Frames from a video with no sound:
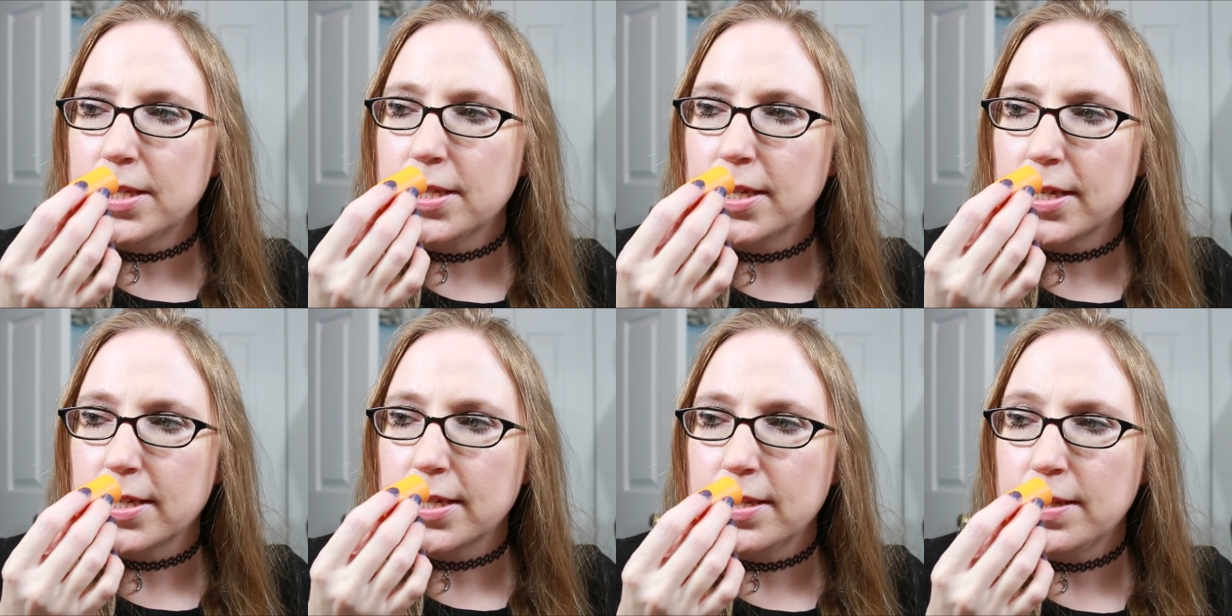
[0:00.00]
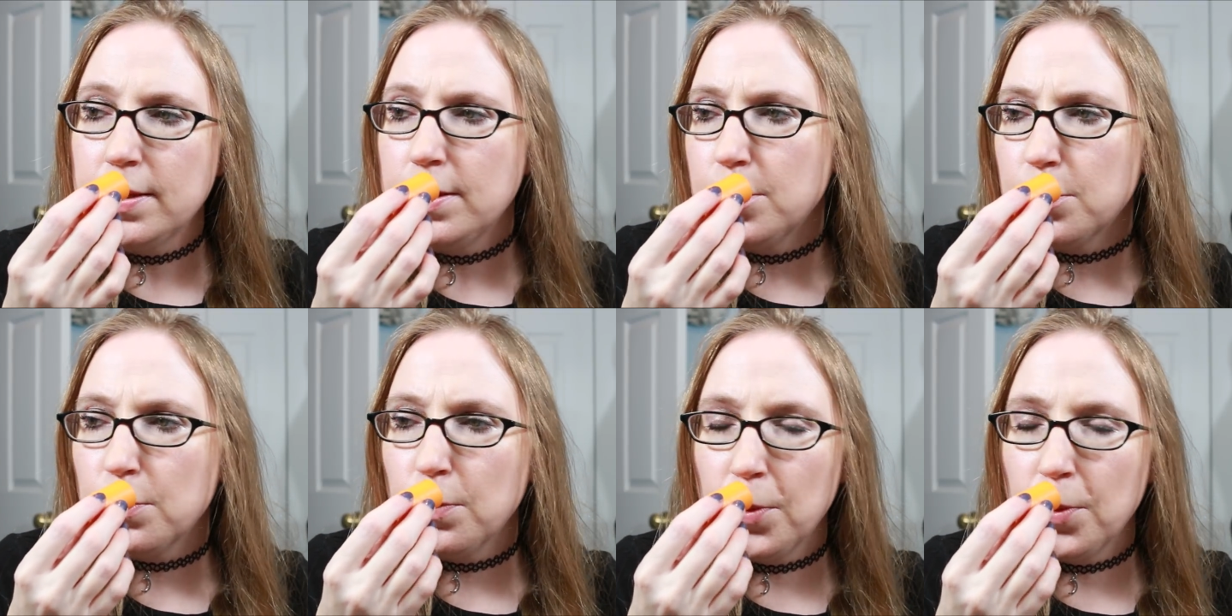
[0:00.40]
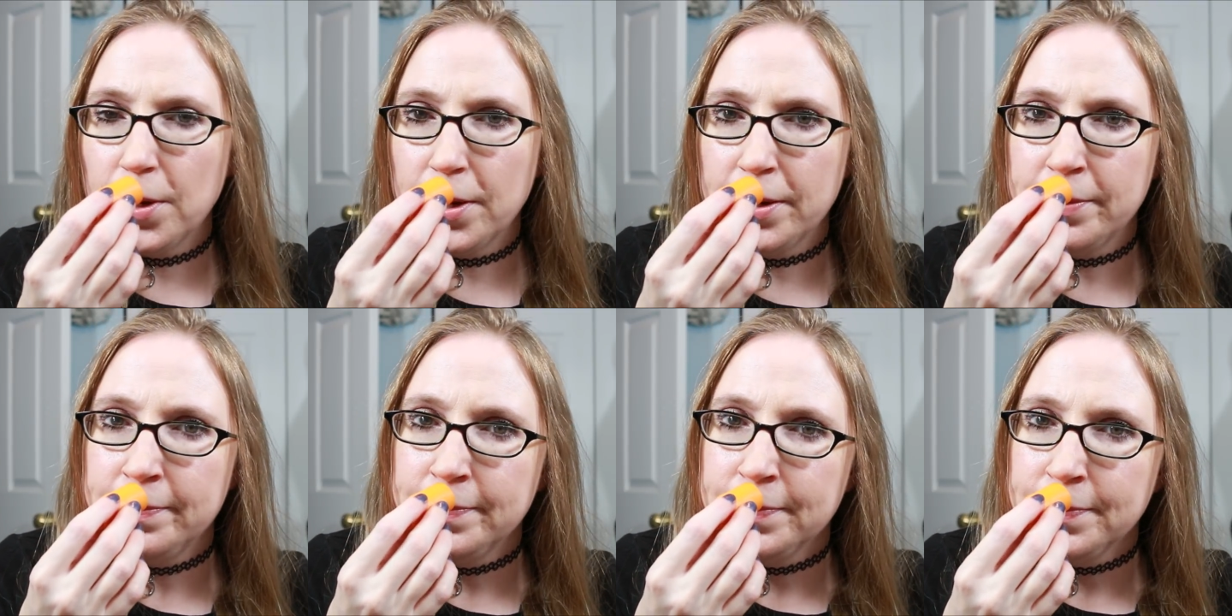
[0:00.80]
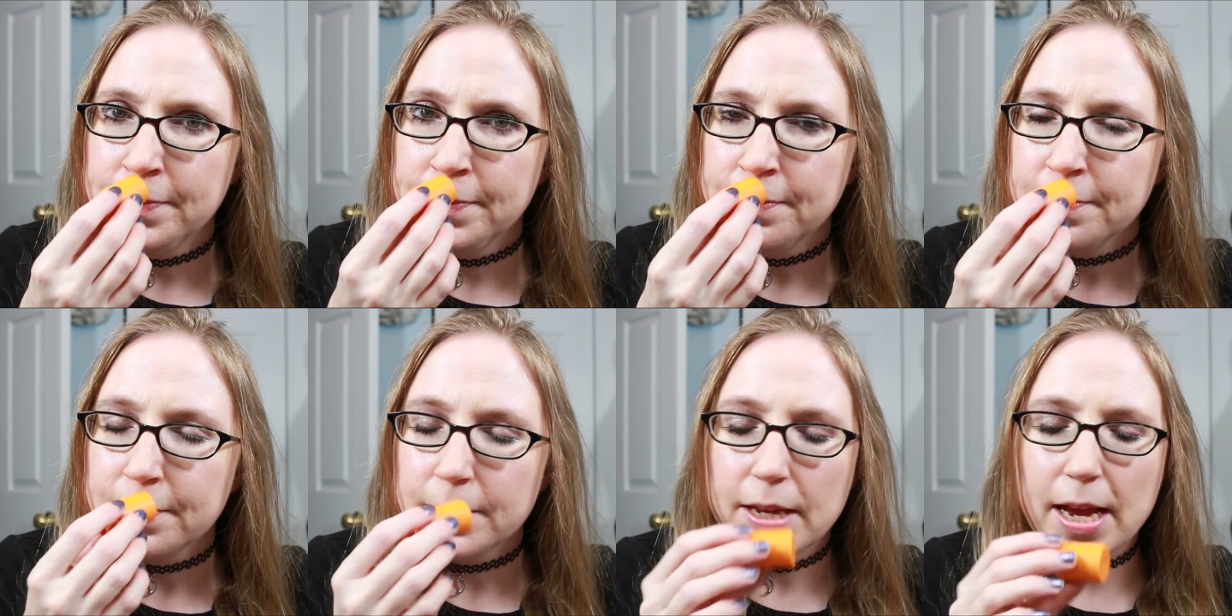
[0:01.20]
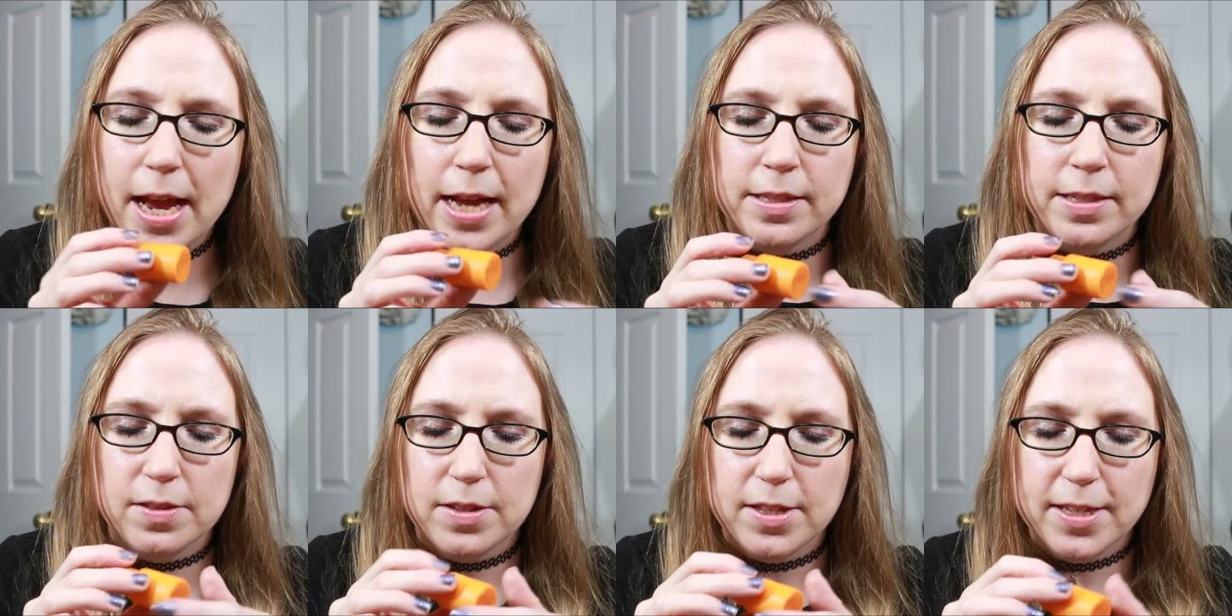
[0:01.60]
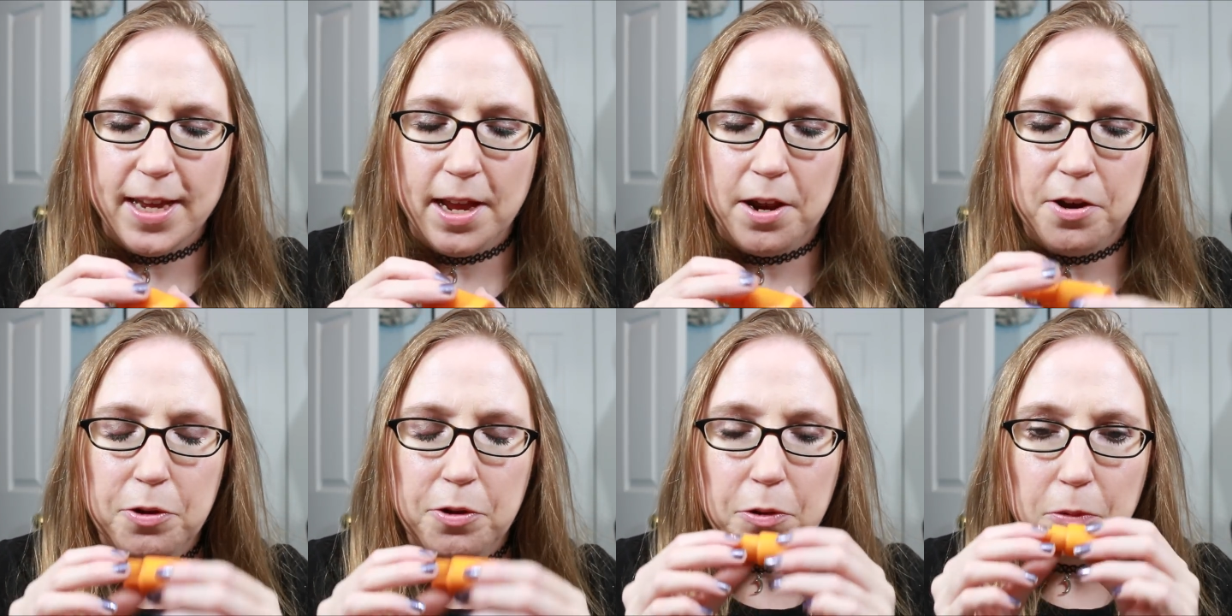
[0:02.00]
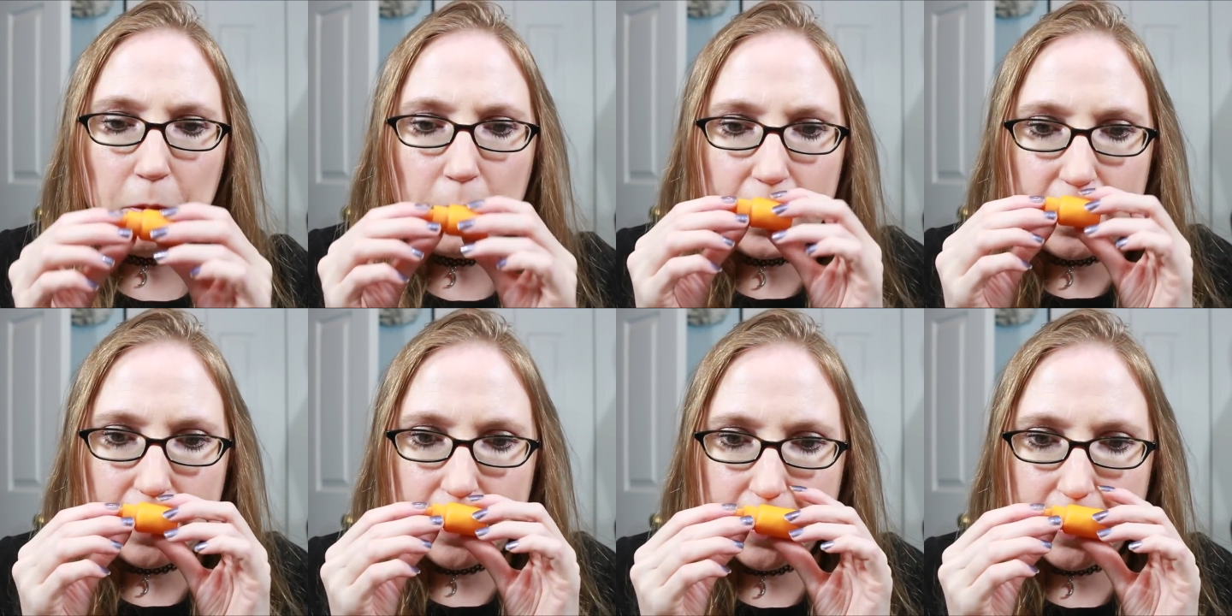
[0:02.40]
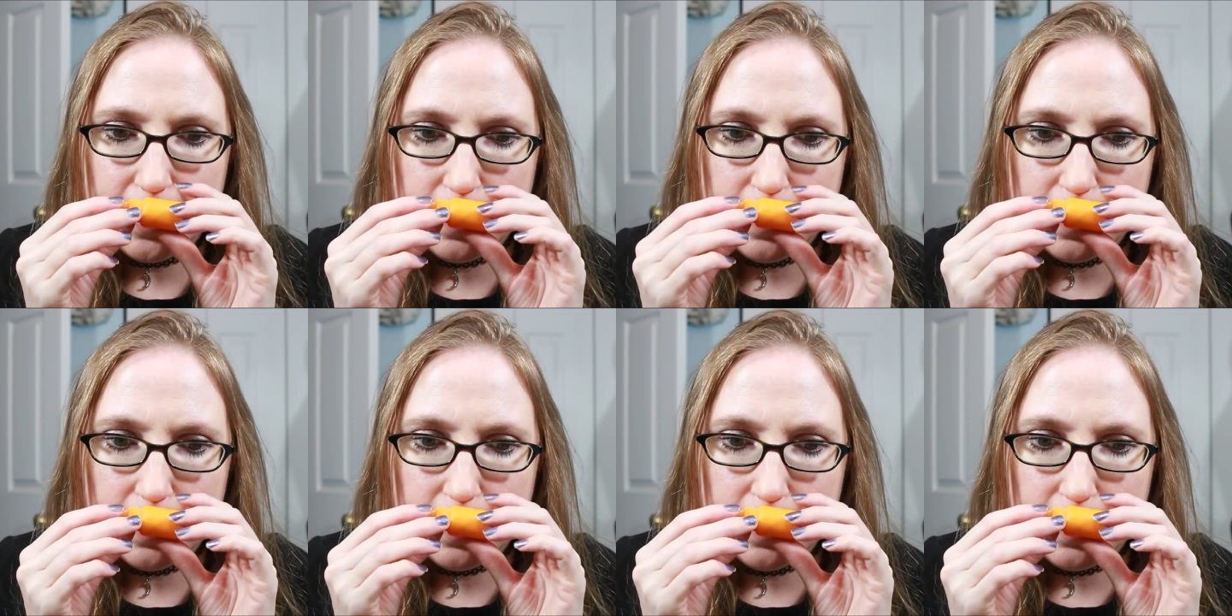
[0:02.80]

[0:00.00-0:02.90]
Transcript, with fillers: It's like cedarwood and sandalwood.